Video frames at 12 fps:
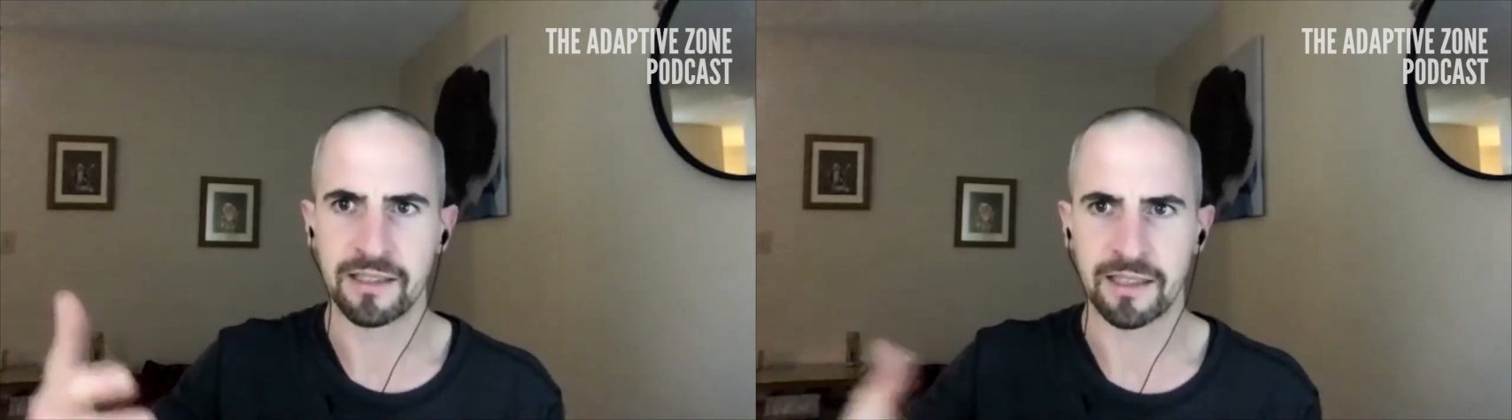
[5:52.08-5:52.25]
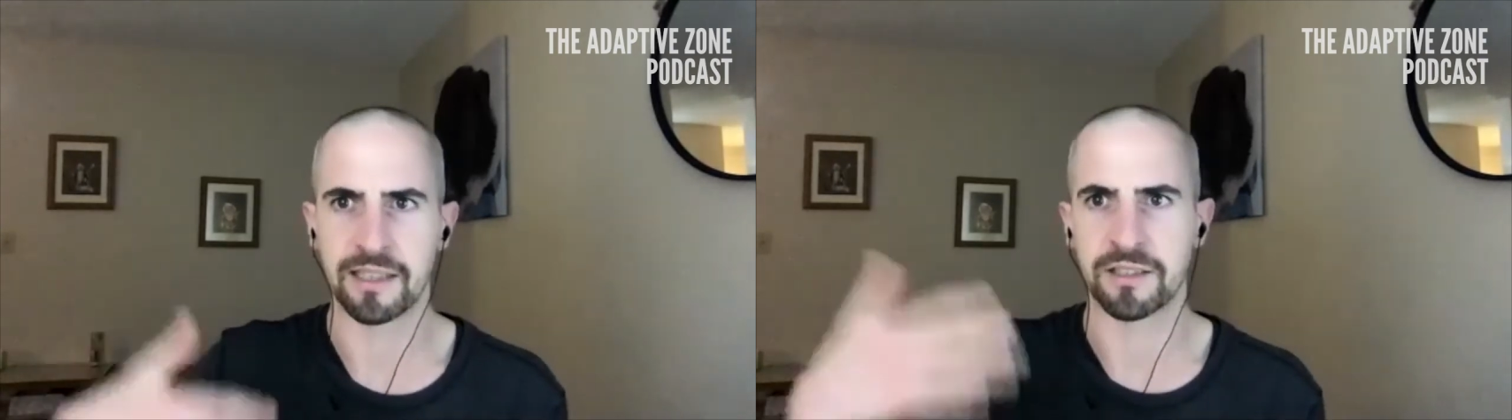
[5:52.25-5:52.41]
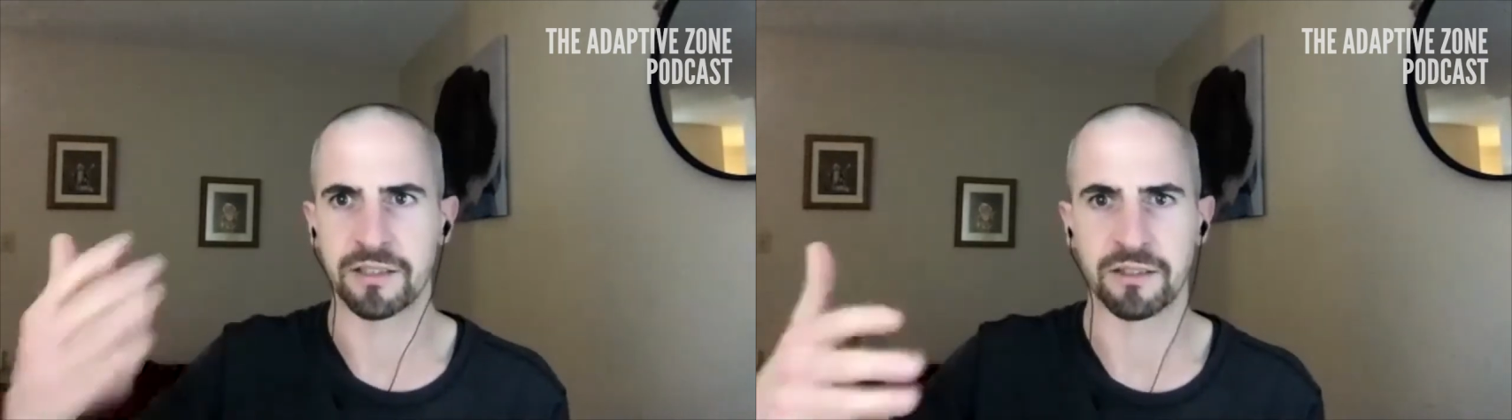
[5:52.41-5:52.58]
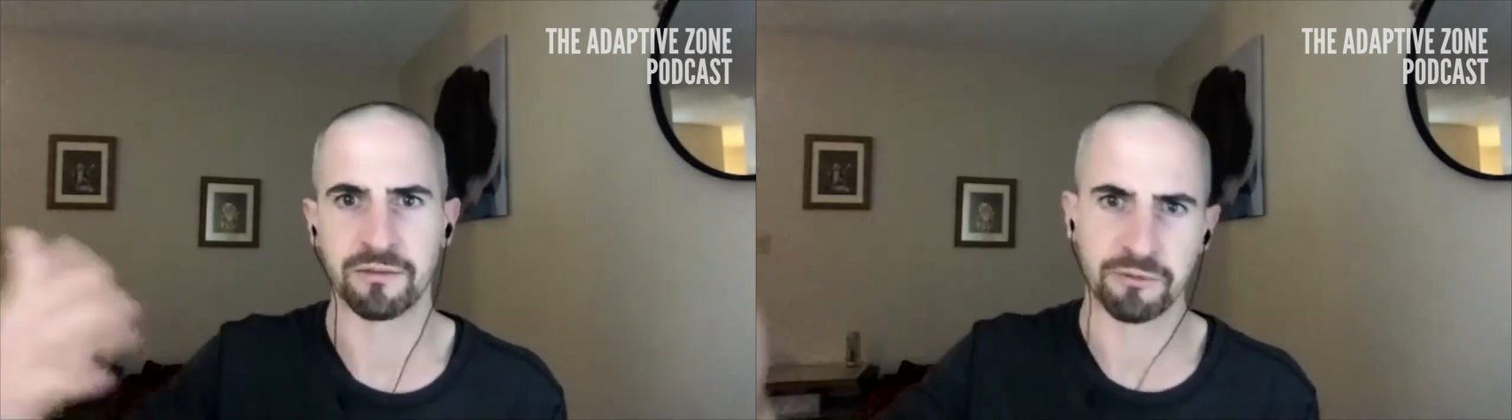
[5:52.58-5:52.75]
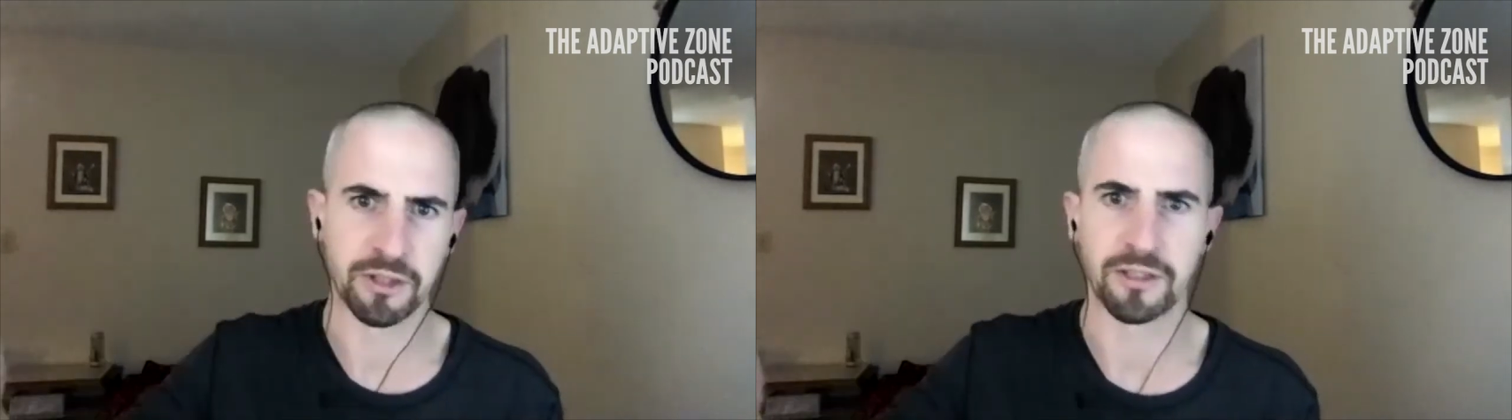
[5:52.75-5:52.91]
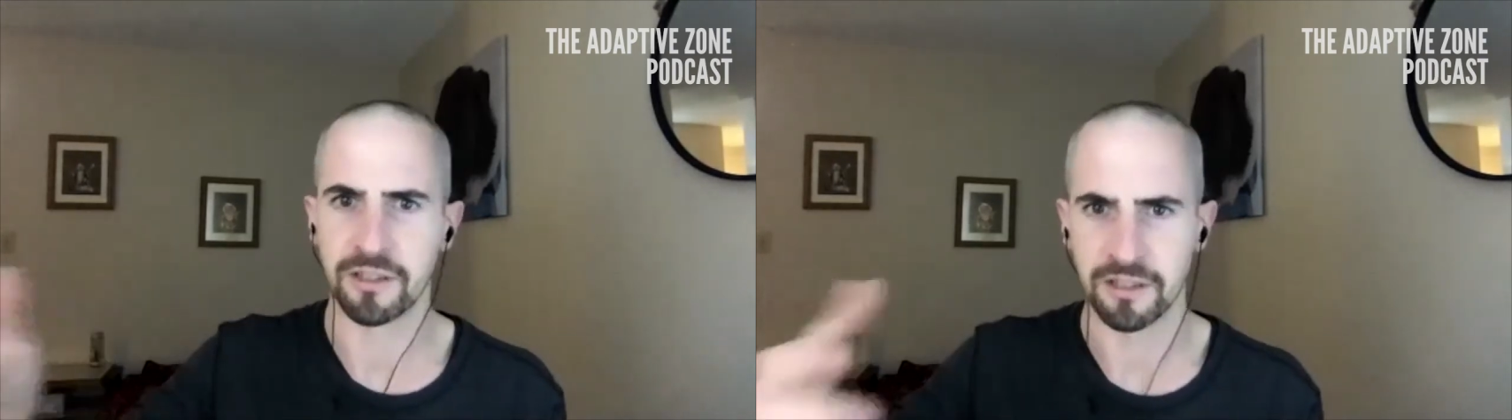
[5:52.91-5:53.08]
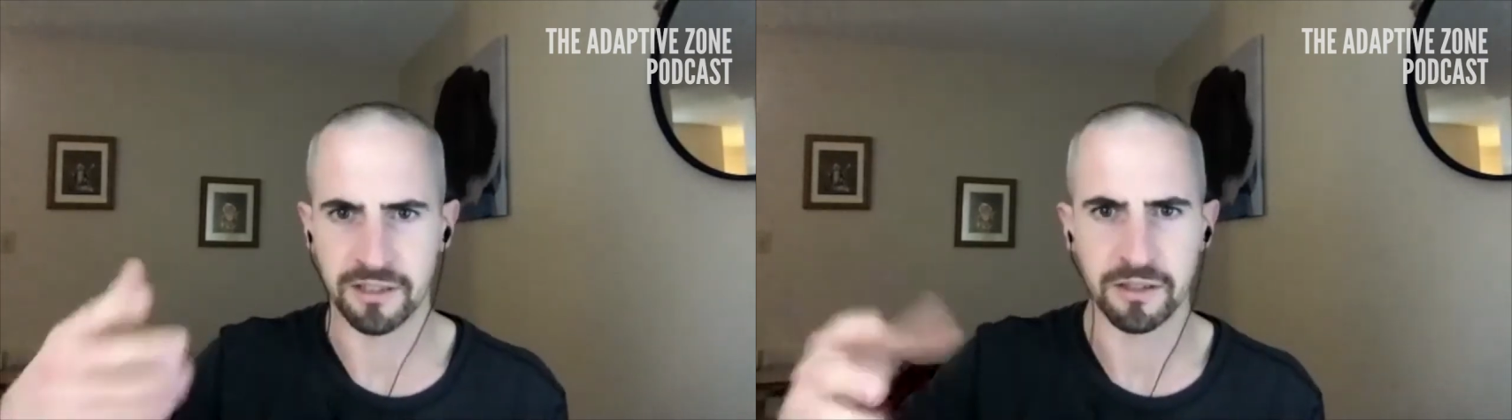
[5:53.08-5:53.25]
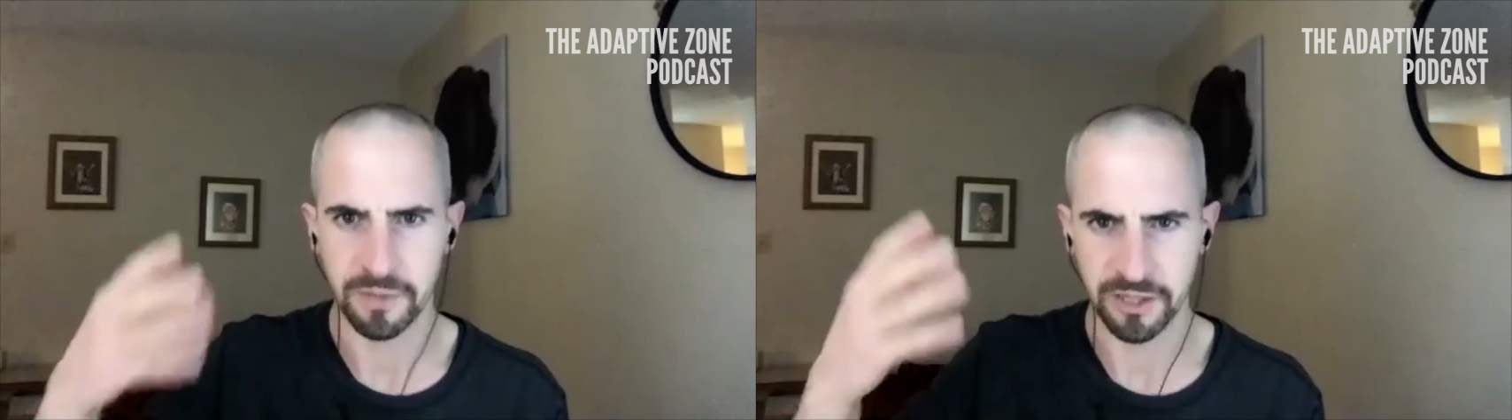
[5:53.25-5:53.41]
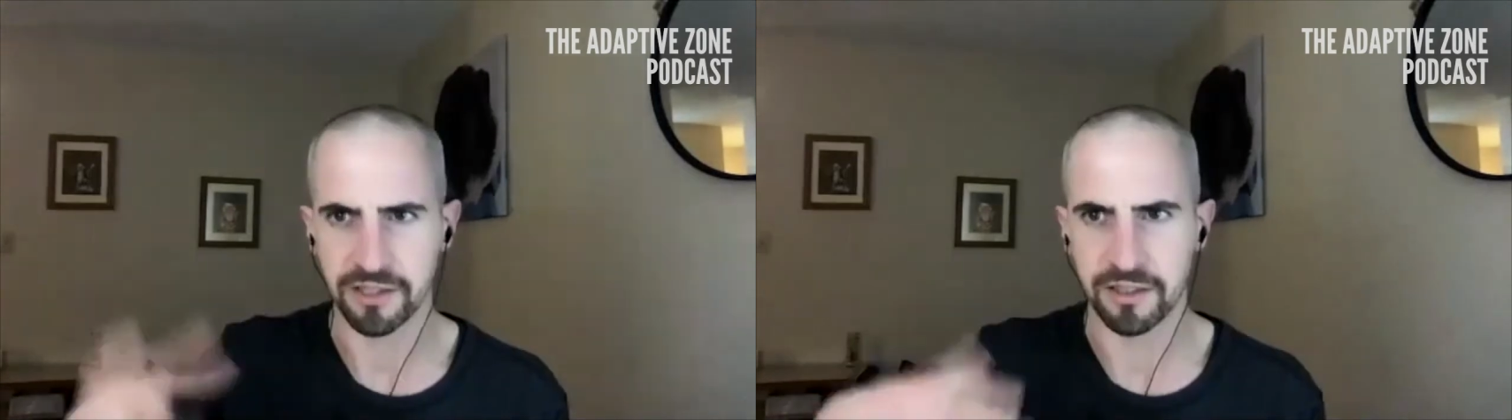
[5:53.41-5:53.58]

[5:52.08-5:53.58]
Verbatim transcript: I shouldn't run on sure. it so much.